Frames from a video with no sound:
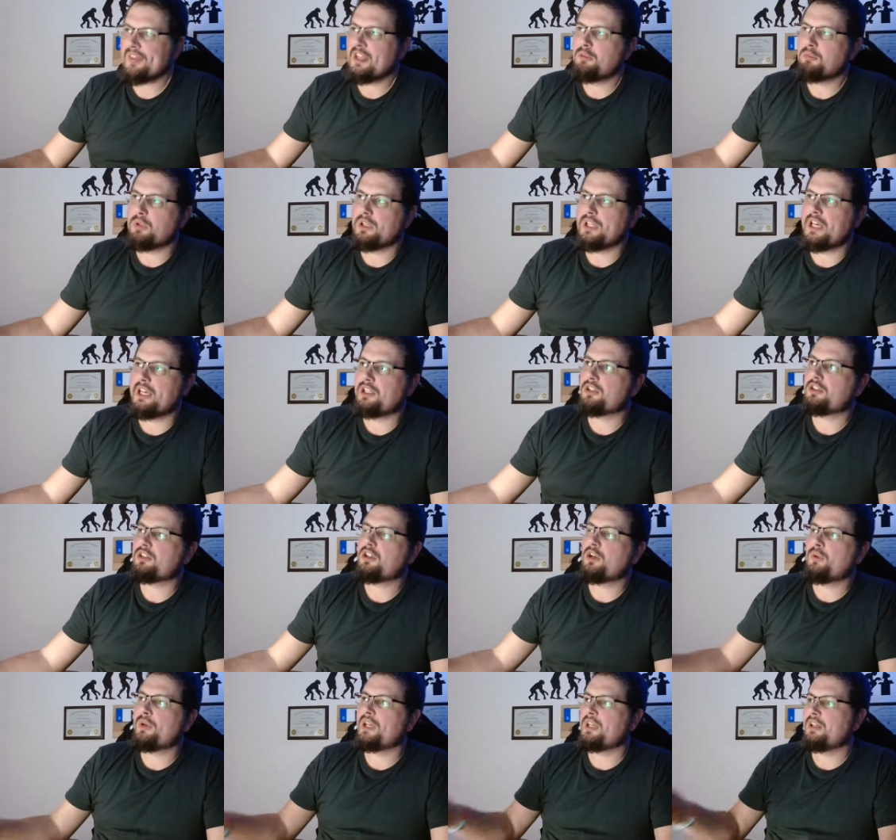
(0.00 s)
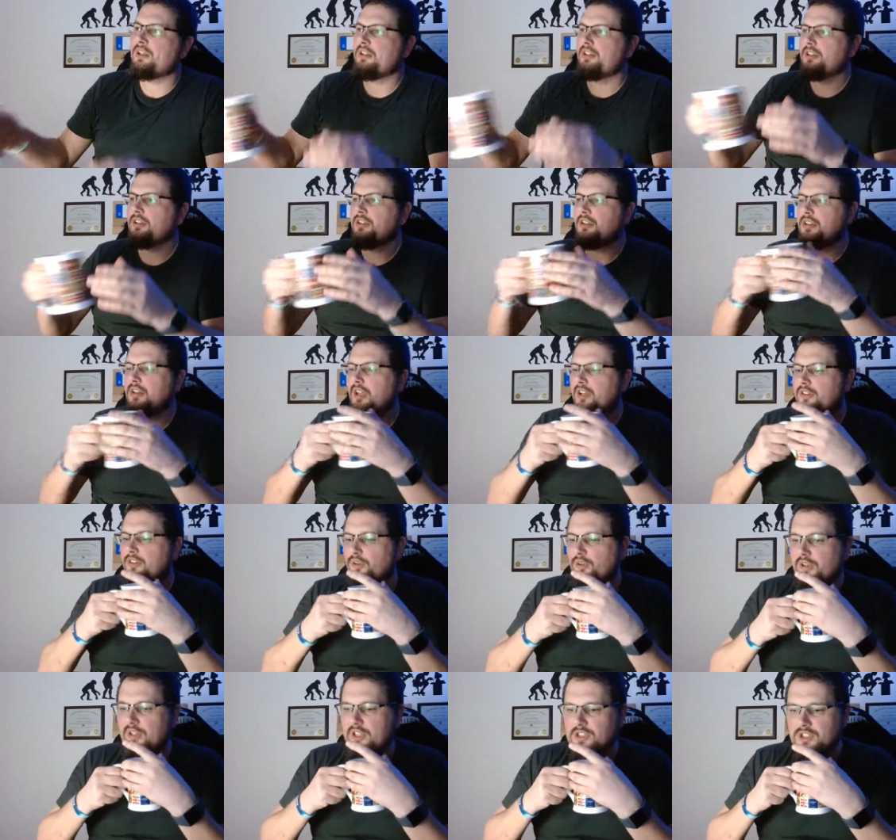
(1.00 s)
But yeah, you can go in and do
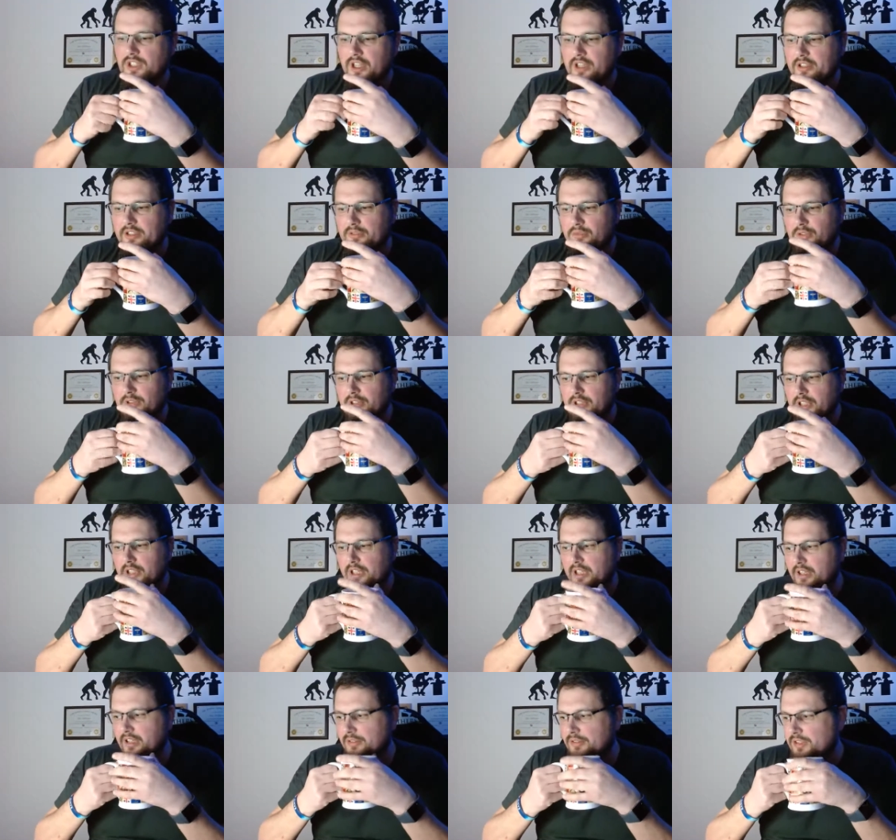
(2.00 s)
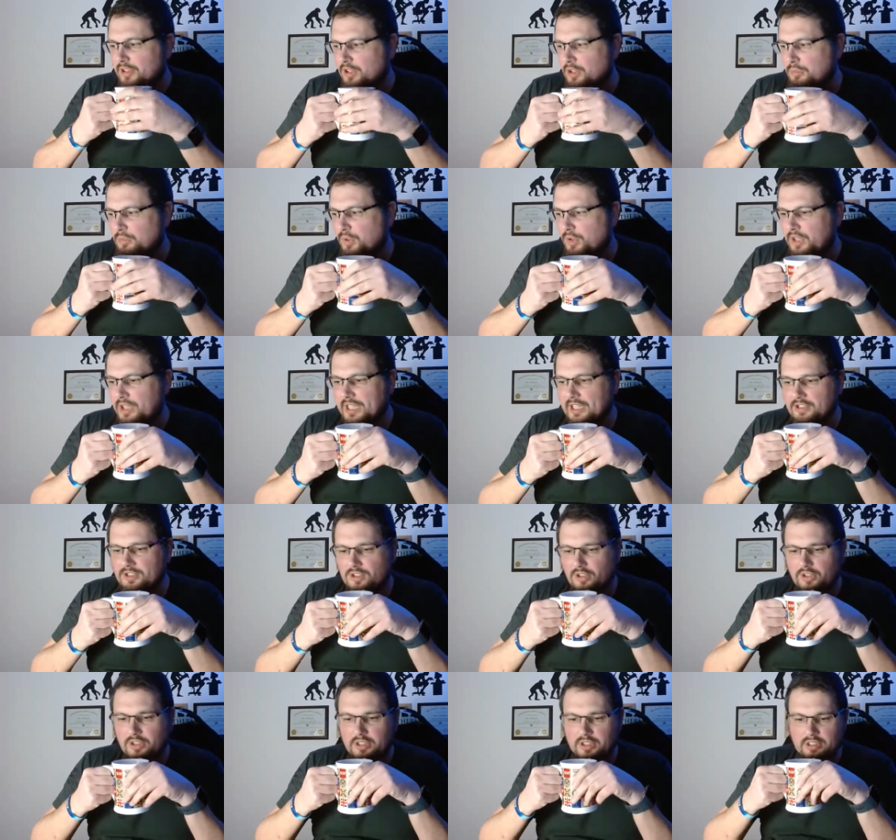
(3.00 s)
things like you can put the kids
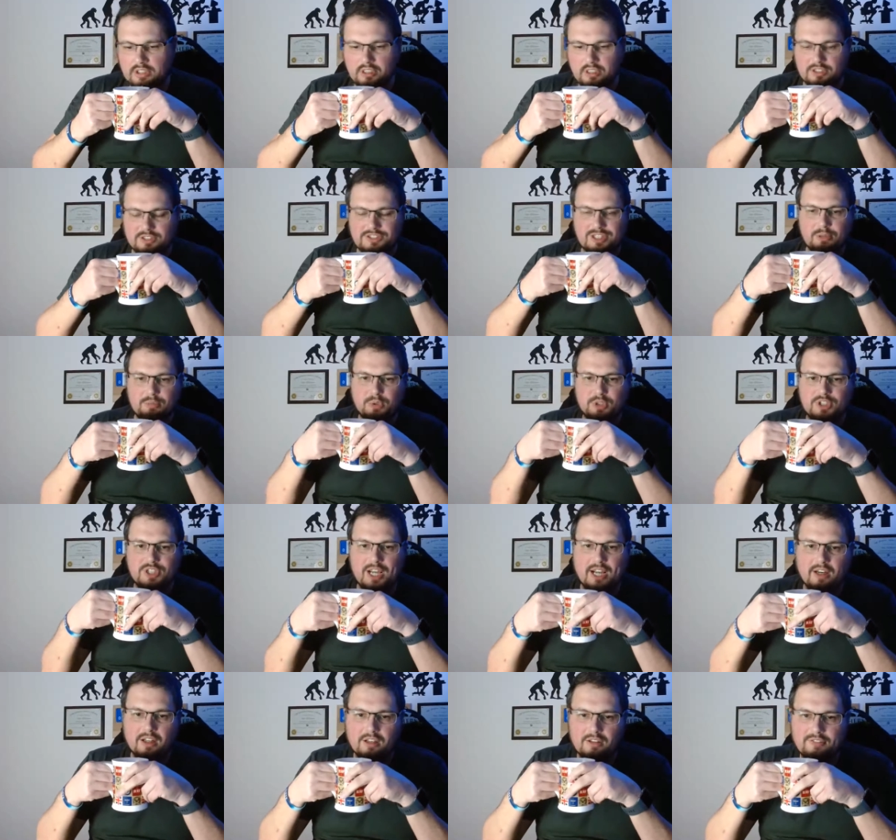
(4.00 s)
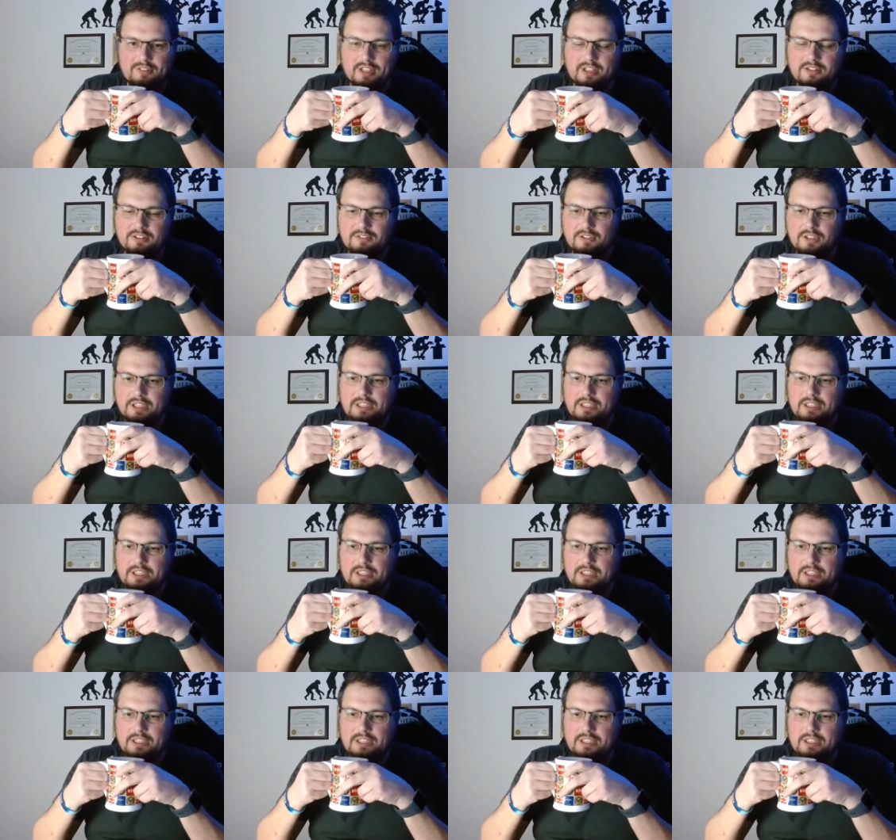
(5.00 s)
on a separate channel effectively.